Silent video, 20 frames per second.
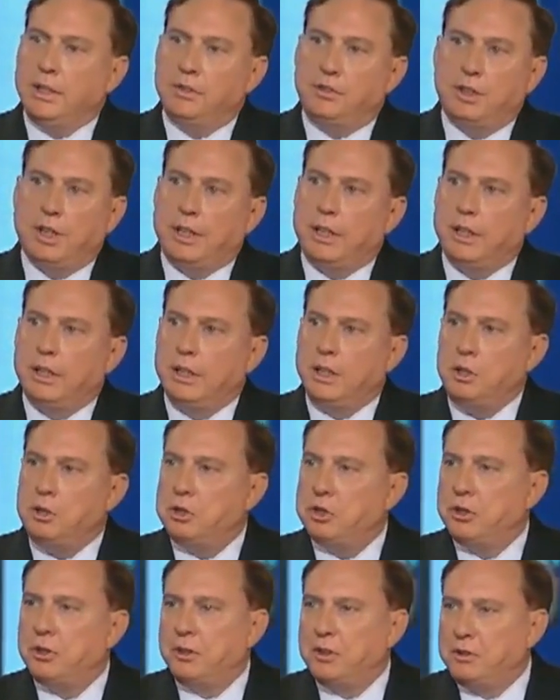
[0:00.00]
And secondly,
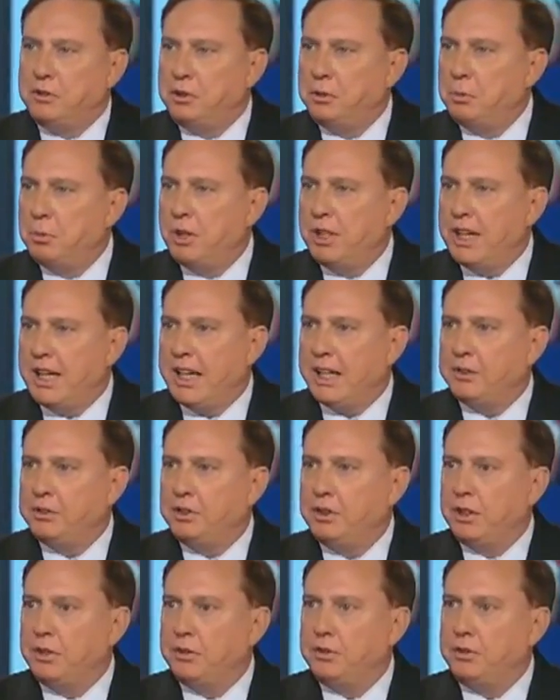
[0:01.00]
journalists who want
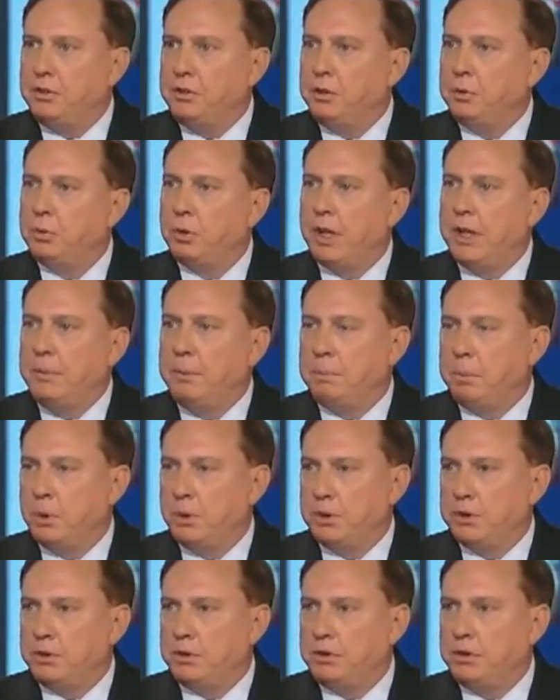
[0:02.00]
access to write
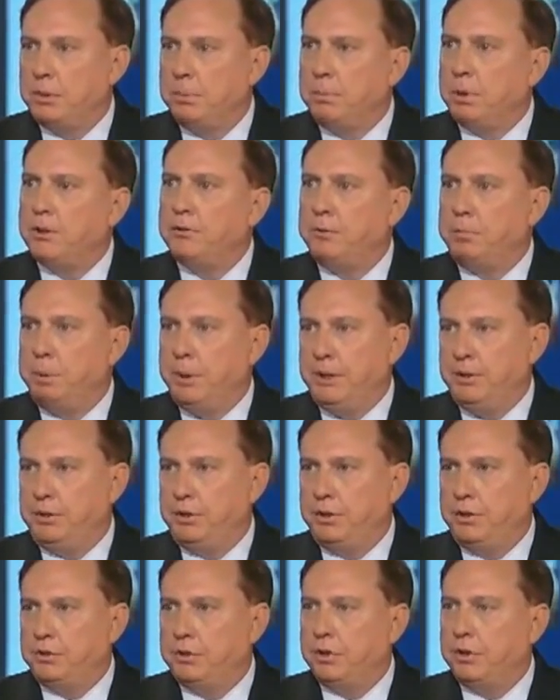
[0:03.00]
books, puff
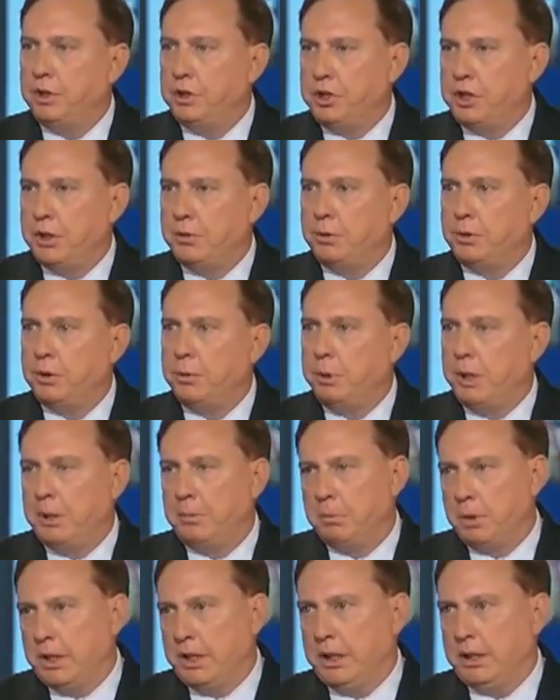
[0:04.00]
pieces on the general to
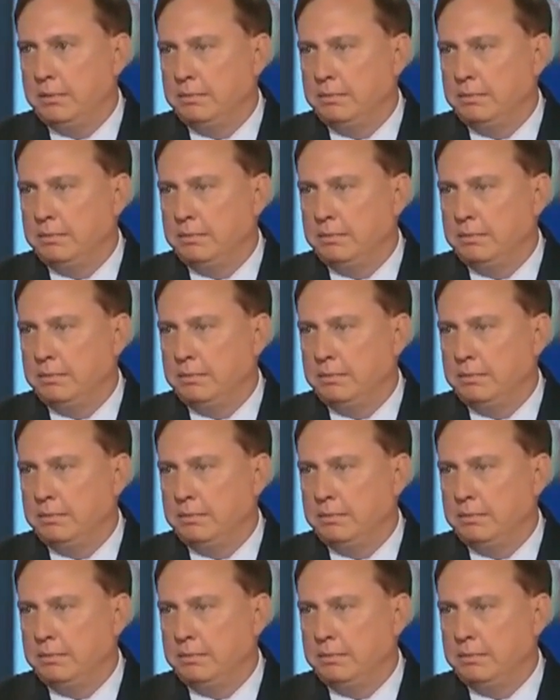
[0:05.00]
make money.